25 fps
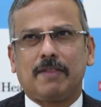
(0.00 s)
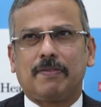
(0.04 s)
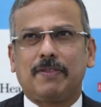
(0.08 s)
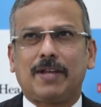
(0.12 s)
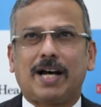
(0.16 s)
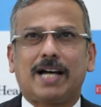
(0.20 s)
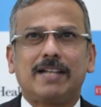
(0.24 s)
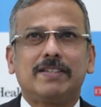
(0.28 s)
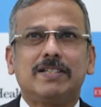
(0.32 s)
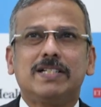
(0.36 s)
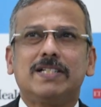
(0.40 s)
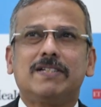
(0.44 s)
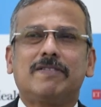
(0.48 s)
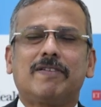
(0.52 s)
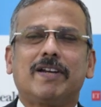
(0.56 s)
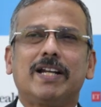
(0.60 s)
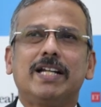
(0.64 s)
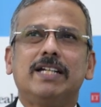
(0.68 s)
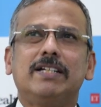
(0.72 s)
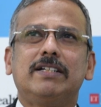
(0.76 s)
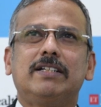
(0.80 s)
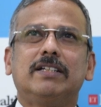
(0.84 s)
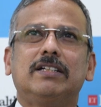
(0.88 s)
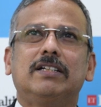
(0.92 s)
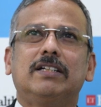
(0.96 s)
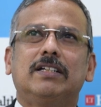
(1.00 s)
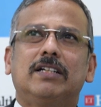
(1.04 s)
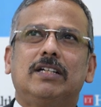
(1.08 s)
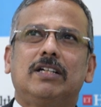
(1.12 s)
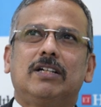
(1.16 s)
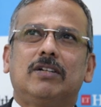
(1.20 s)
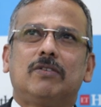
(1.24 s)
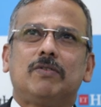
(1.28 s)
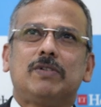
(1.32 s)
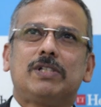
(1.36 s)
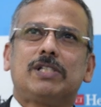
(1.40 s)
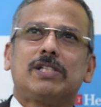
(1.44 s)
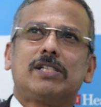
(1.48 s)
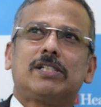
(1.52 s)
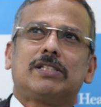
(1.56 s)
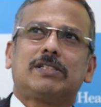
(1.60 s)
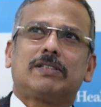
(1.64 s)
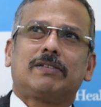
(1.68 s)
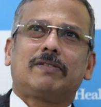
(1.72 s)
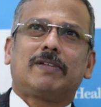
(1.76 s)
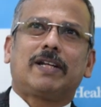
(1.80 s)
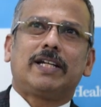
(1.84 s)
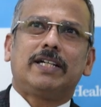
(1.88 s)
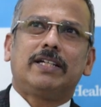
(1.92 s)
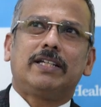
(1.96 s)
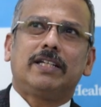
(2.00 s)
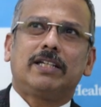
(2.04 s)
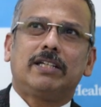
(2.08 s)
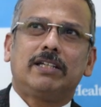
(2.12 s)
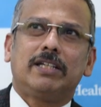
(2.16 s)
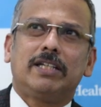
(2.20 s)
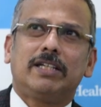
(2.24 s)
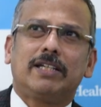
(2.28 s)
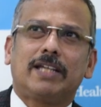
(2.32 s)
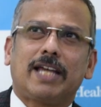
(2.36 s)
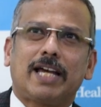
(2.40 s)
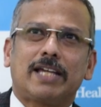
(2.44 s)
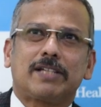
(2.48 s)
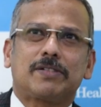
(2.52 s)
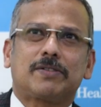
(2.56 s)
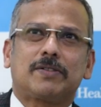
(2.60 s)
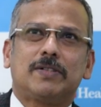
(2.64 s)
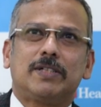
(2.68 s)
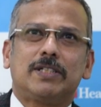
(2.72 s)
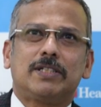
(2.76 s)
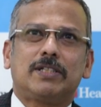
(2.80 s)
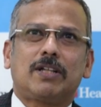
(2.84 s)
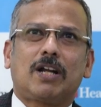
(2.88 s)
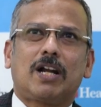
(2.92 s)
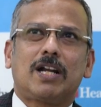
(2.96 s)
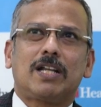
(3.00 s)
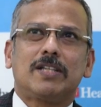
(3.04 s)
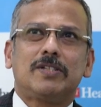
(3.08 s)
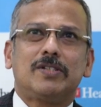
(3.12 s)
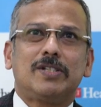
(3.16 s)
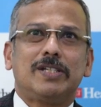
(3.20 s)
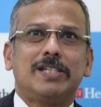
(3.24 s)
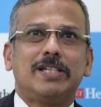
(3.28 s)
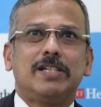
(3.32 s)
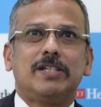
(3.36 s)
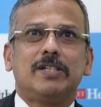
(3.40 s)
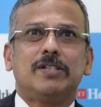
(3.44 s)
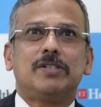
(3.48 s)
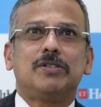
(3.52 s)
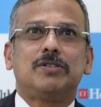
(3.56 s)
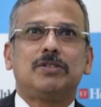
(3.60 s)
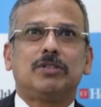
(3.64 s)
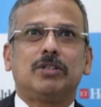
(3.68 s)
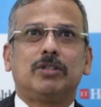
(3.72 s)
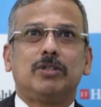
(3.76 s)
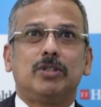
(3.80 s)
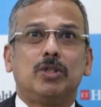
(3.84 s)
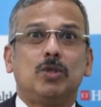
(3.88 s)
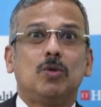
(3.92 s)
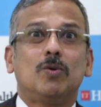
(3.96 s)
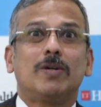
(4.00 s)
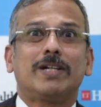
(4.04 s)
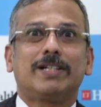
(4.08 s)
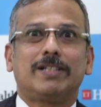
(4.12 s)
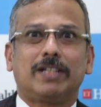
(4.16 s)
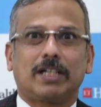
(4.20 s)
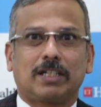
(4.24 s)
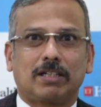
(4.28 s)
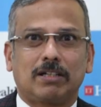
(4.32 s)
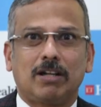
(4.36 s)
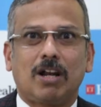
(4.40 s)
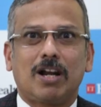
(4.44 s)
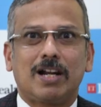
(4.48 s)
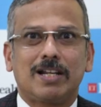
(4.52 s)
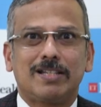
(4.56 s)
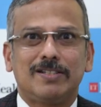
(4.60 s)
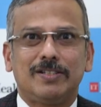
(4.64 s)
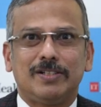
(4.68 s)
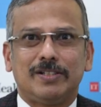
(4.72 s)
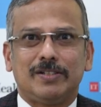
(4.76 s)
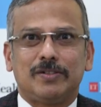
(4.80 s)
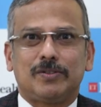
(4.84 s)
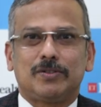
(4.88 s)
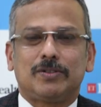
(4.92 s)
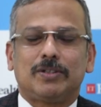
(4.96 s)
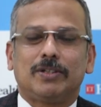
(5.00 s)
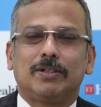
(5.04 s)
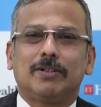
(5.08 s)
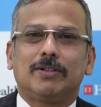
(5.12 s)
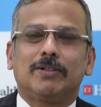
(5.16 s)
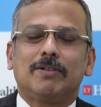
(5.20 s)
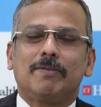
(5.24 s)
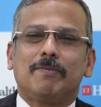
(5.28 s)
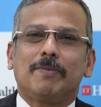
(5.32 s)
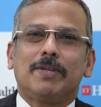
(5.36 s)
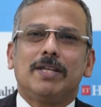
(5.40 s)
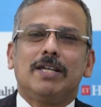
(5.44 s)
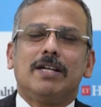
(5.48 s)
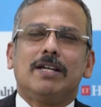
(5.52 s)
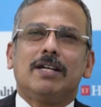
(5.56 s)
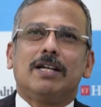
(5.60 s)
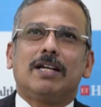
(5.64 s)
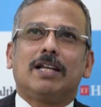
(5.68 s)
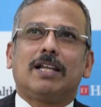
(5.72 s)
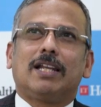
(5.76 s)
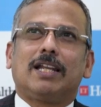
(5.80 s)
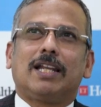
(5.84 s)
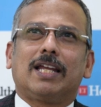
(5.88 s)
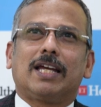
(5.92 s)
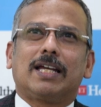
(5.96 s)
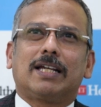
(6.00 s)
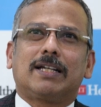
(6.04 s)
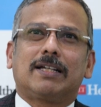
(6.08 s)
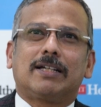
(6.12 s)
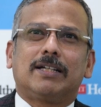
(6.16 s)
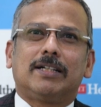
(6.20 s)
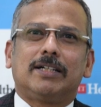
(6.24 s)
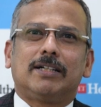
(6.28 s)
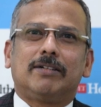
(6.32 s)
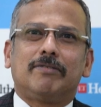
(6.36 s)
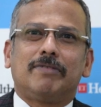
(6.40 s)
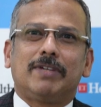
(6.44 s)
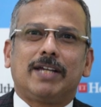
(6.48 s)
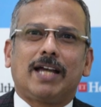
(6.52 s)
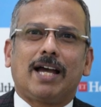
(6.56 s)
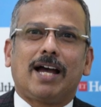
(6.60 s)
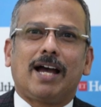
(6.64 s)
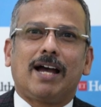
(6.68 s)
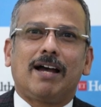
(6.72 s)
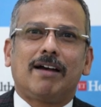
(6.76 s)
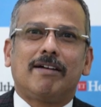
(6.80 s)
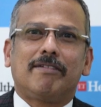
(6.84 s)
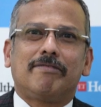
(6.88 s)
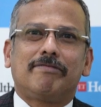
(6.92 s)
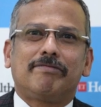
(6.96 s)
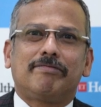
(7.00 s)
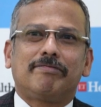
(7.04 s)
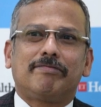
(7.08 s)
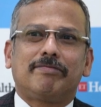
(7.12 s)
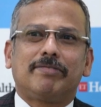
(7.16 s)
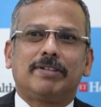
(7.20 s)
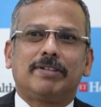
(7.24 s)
The other trend which is trending in gastroenterology is newer technologies, we have